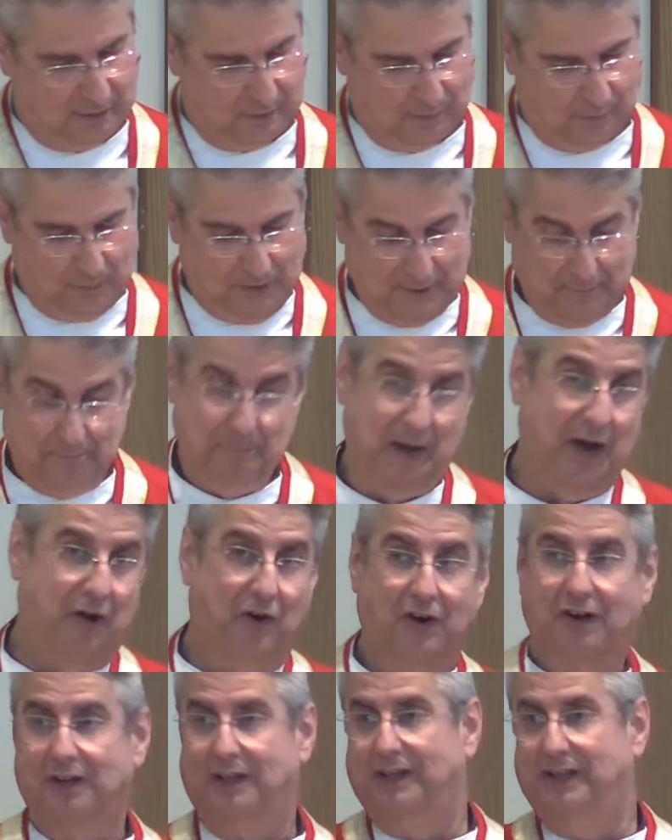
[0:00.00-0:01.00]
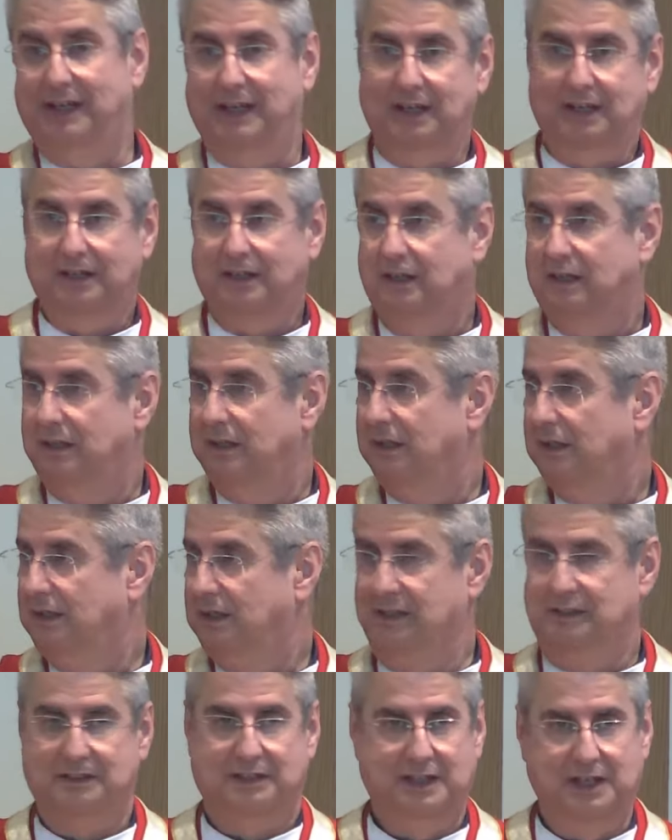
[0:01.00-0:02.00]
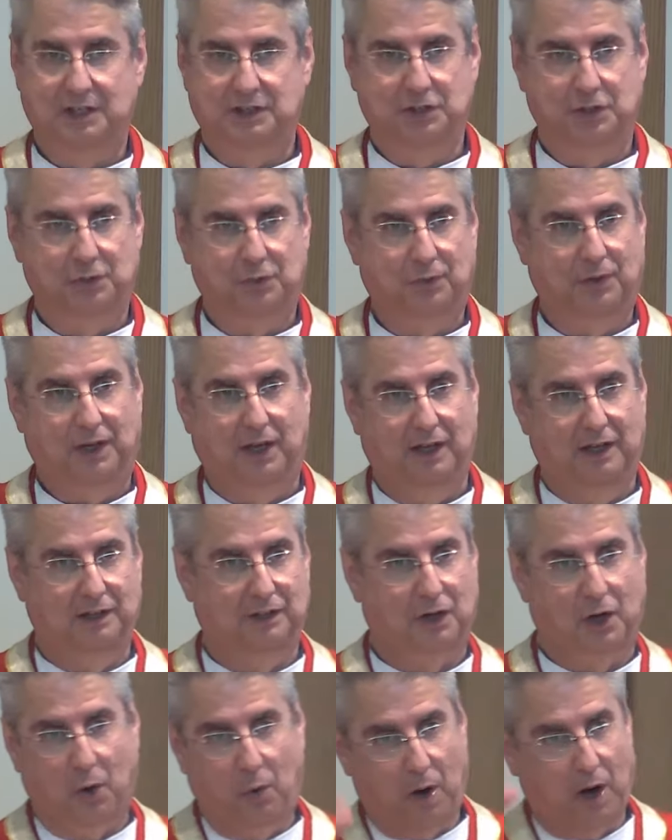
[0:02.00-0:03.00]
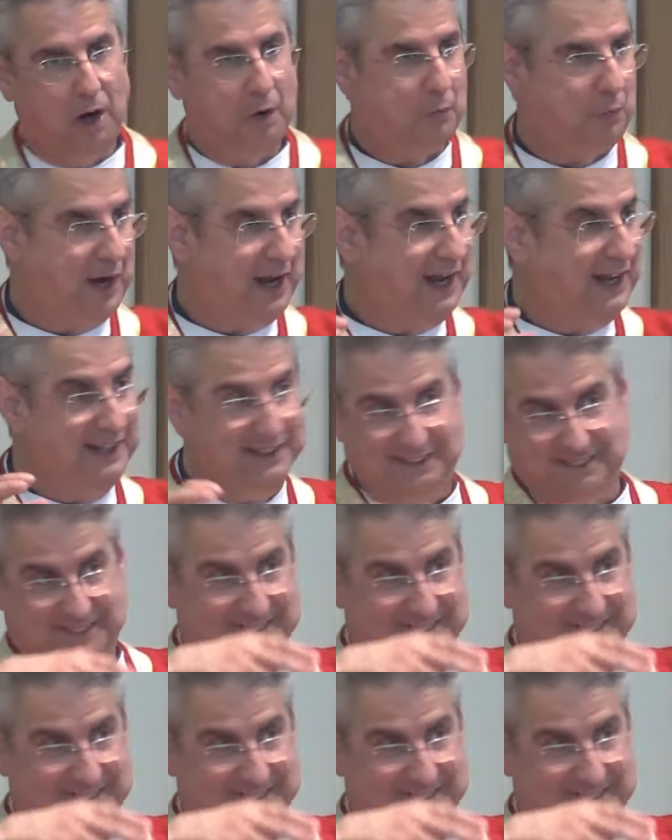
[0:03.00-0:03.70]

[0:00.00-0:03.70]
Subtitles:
we merrily continue and go our way and